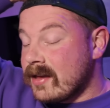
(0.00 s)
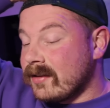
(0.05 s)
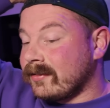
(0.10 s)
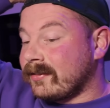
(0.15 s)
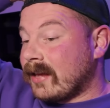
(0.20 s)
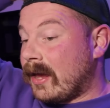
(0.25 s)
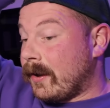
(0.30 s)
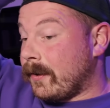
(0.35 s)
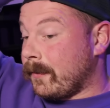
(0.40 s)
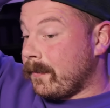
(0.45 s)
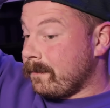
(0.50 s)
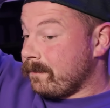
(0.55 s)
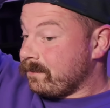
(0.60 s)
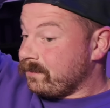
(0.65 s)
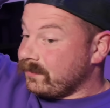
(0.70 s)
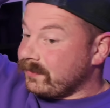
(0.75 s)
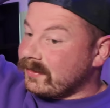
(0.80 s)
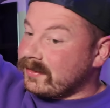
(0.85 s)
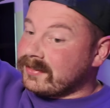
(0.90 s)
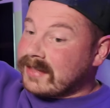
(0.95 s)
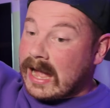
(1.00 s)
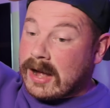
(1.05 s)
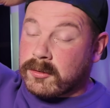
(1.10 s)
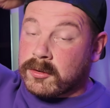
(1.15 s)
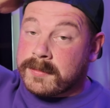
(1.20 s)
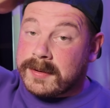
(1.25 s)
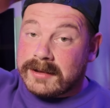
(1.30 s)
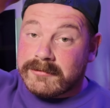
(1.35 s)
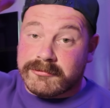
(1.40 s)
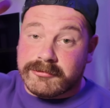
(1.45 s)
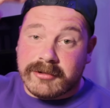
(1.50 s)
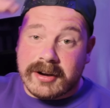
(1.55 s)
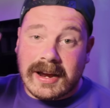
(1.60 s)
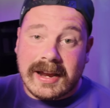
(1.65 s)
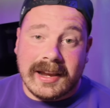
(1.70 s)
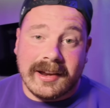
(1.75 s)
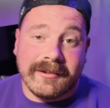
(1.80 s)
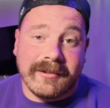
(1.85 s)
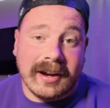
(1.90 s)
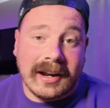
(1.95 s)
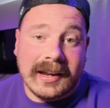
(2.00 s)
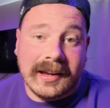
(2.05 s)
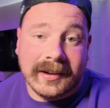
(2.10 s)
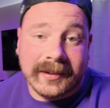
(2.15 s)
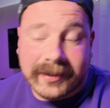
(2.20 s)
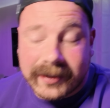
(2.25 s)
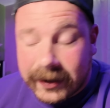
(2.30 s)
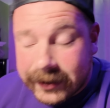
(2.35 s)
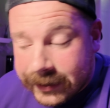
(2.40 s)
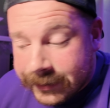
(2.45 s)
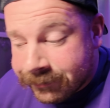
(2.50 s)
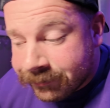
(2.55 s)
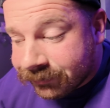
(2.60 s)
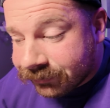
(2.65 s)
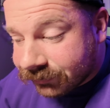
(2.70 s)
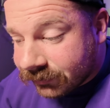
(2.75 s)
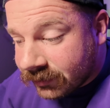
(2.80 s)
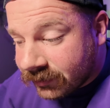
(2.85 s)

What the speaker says: So that will be really, really exciting.